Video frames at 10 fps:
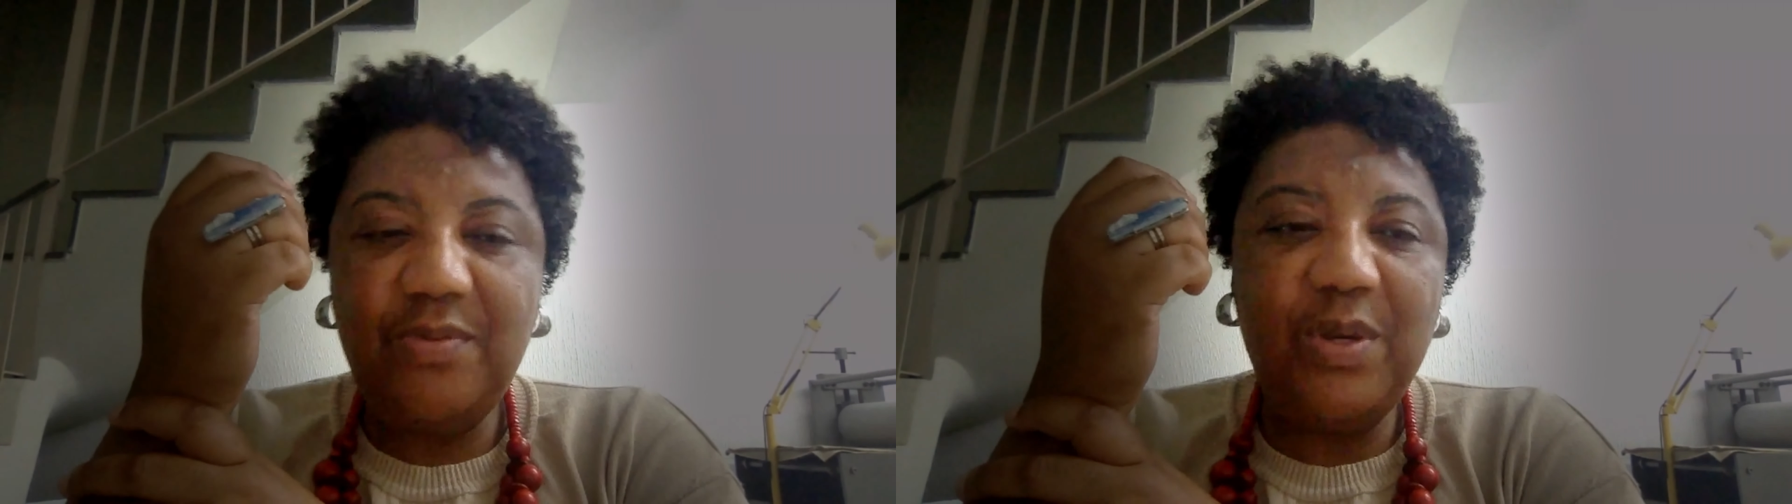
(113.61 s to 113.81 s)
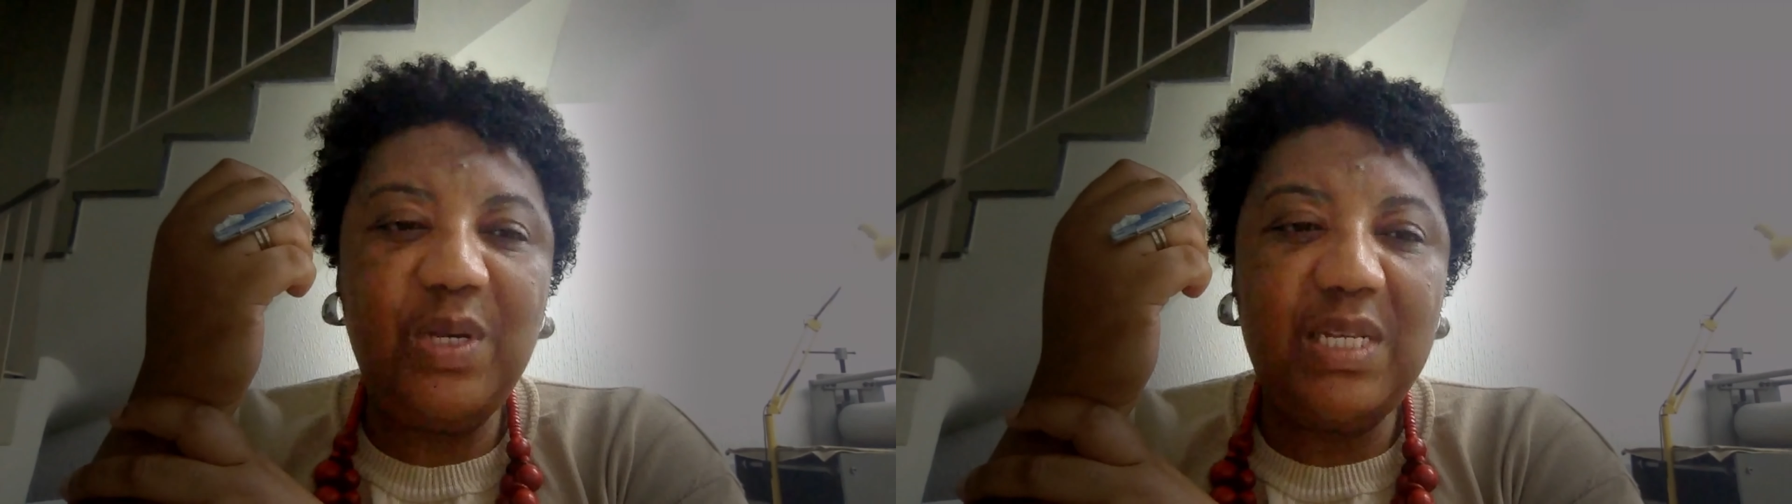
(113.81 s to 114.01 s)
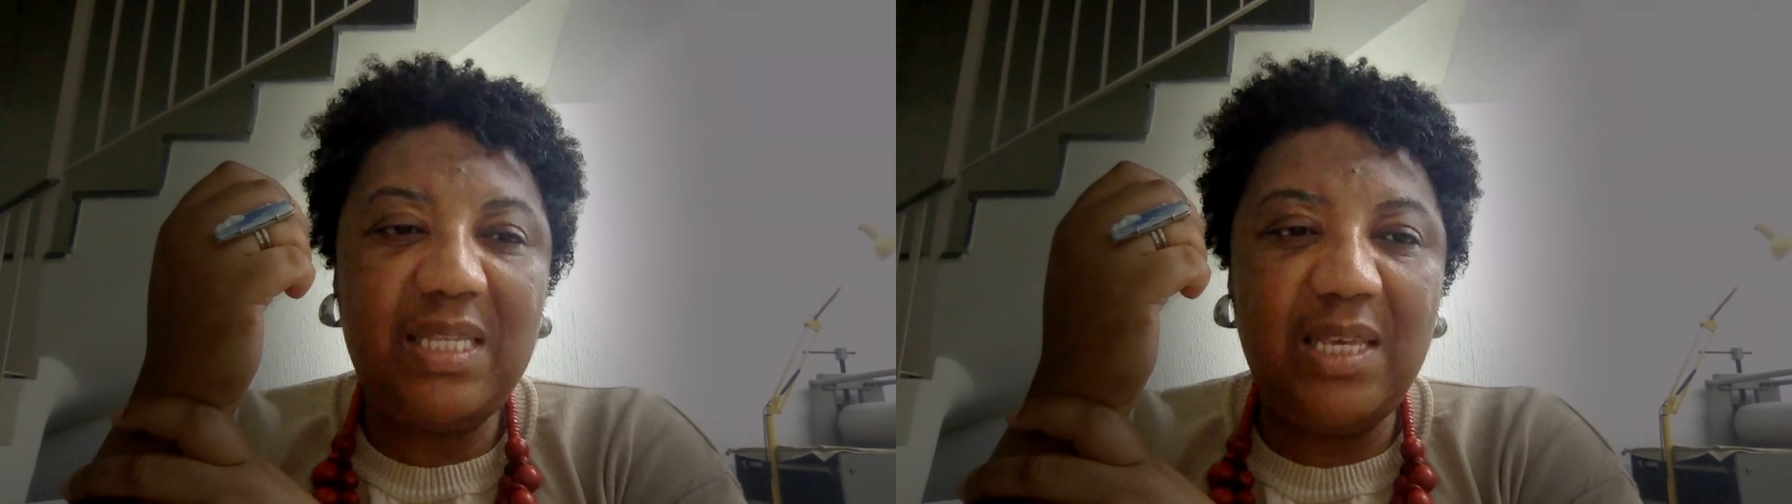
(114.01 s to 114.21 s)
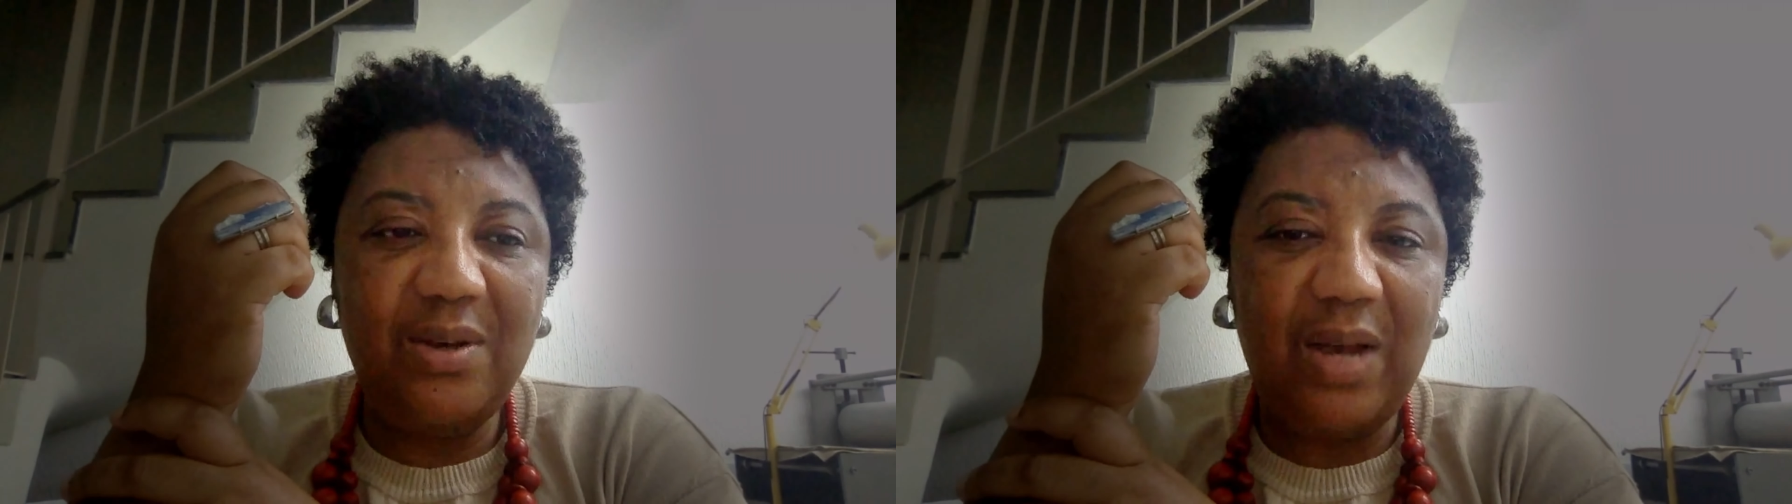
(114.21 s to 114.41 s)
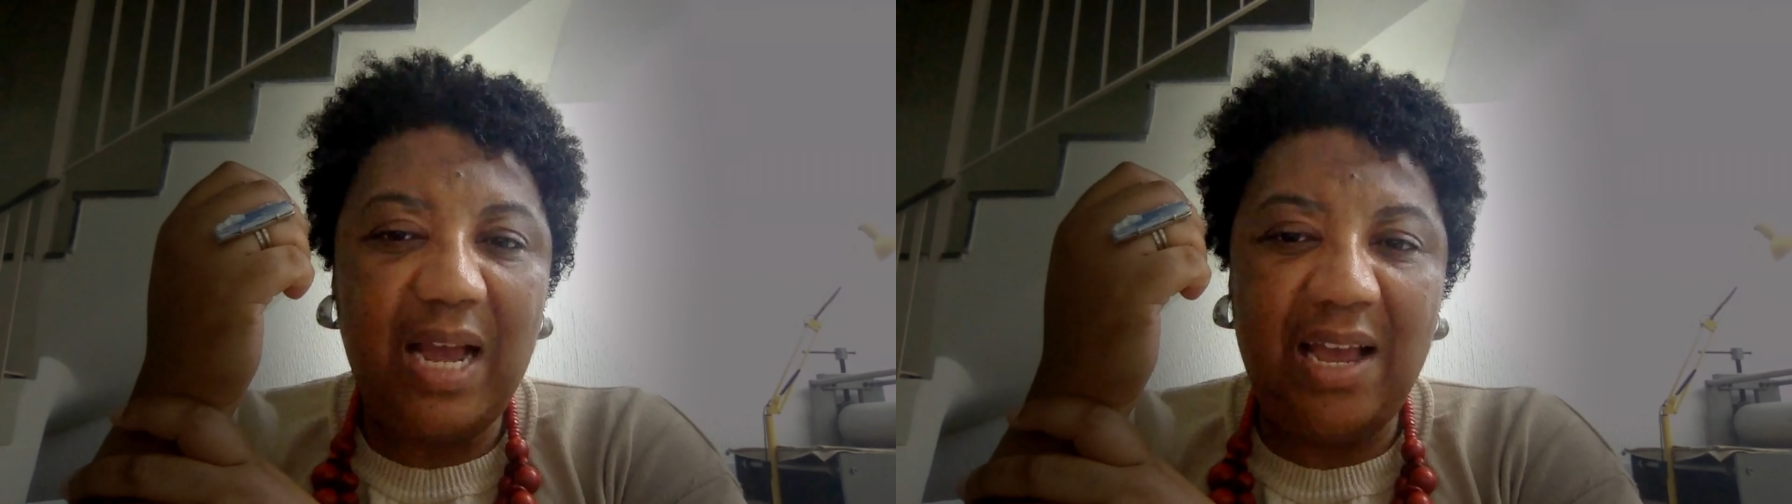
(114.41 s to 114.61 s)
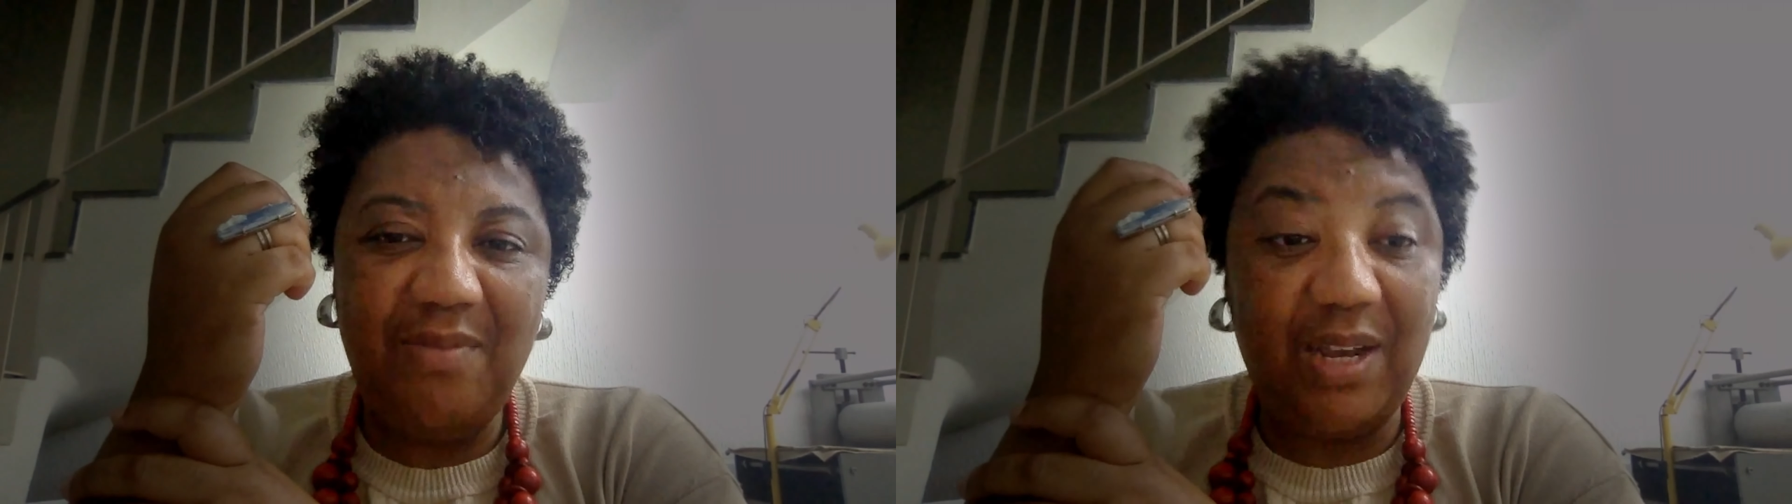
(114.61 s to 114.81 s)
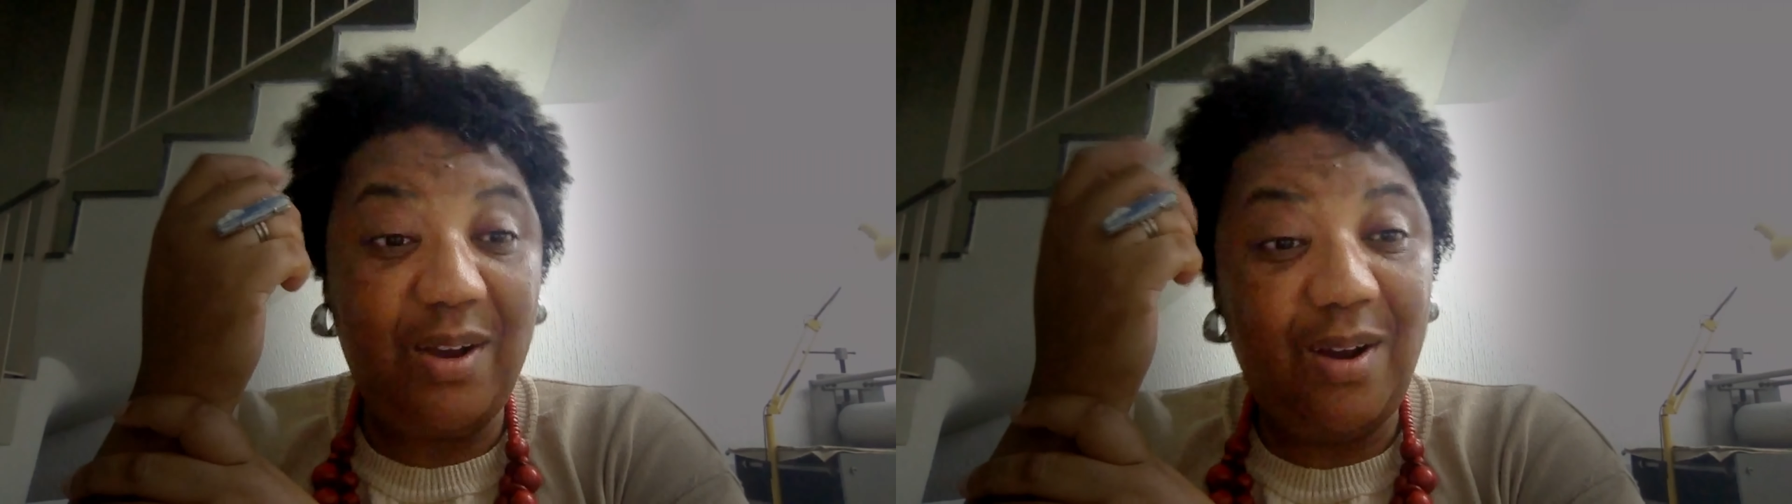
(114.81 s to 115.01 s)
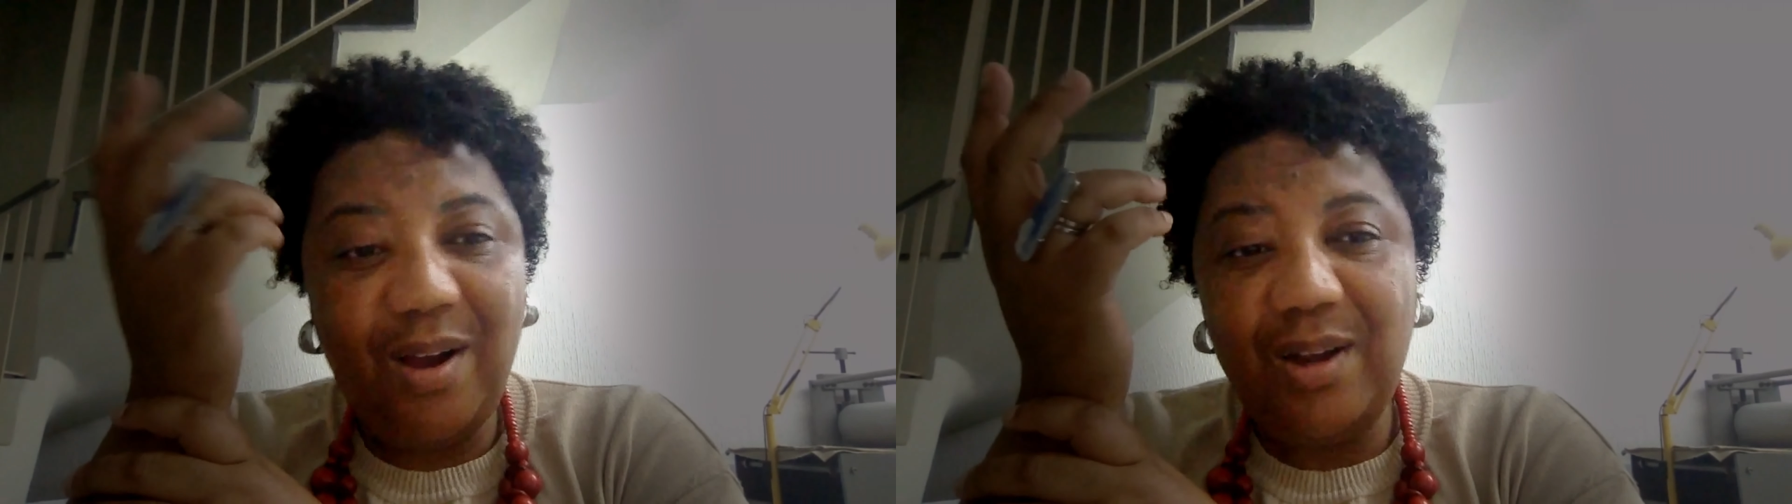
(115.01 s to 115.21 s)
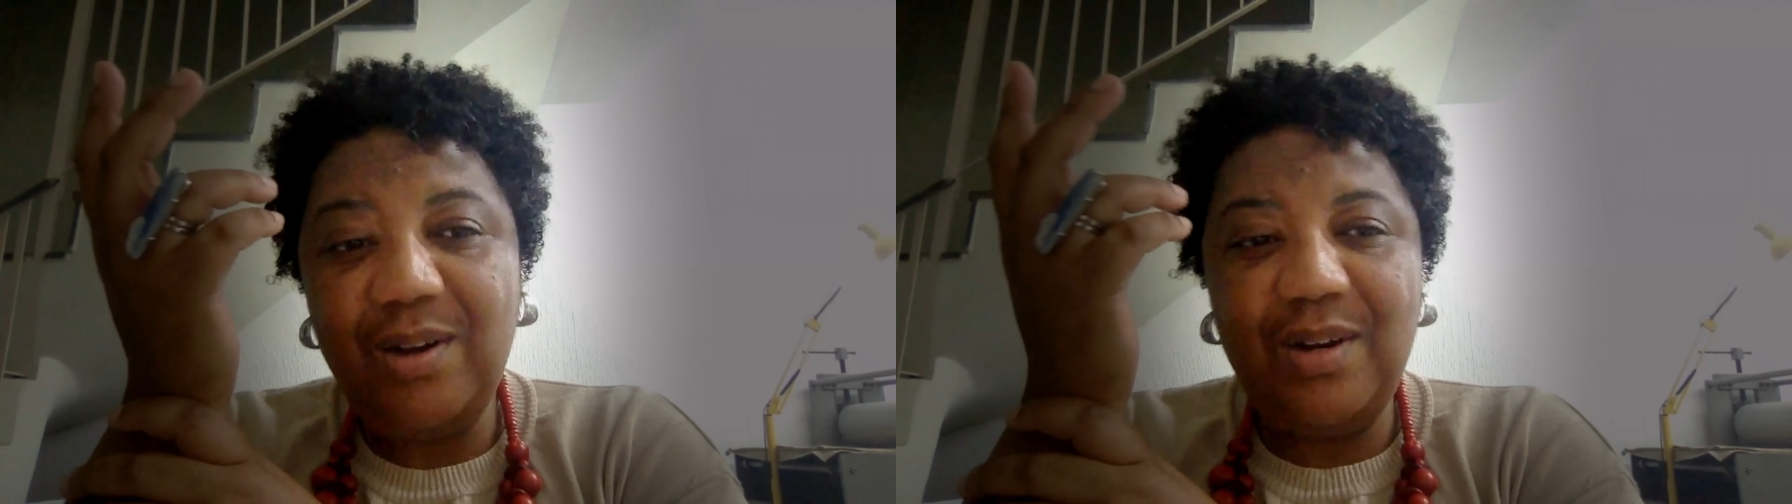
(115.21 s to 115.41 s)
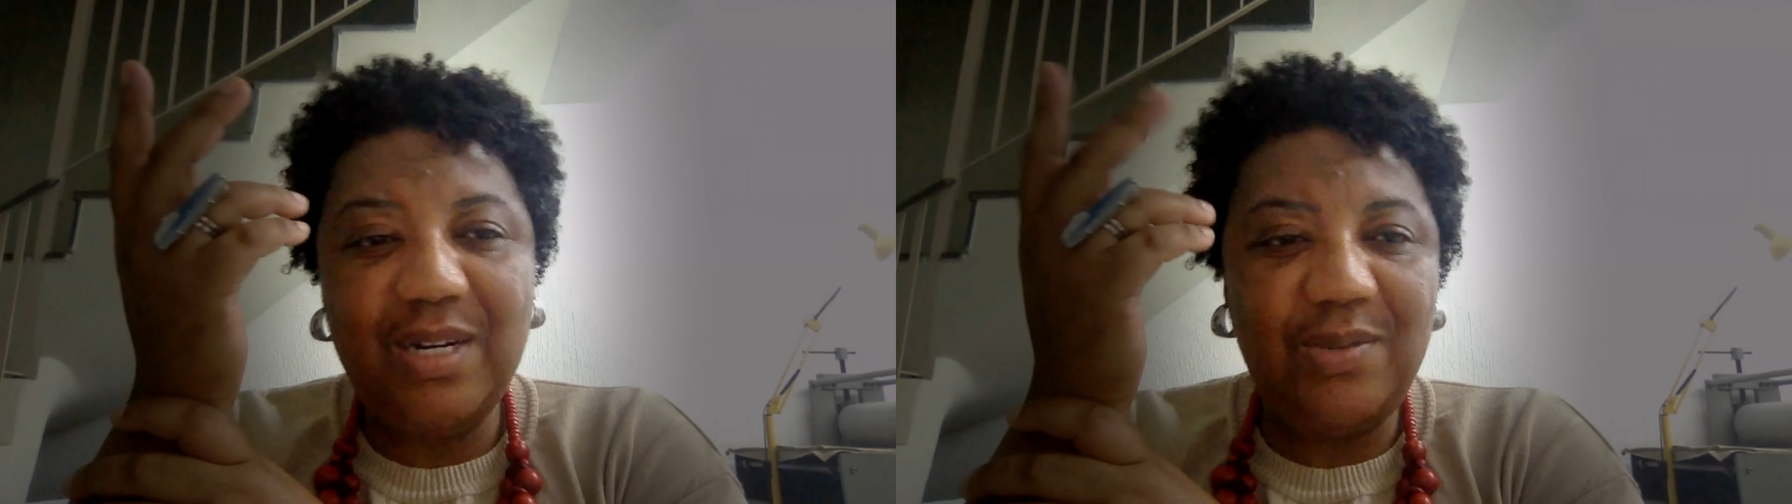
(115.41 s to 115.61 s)
we still have the
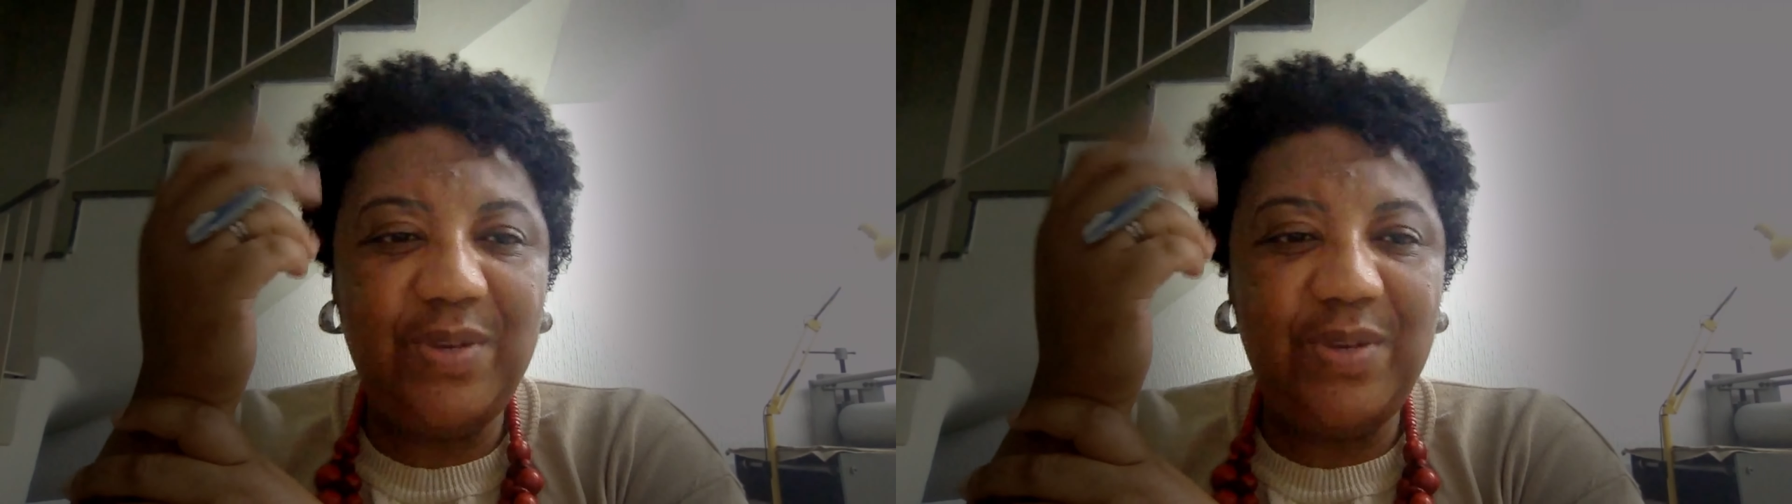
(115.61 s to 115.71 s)
colors,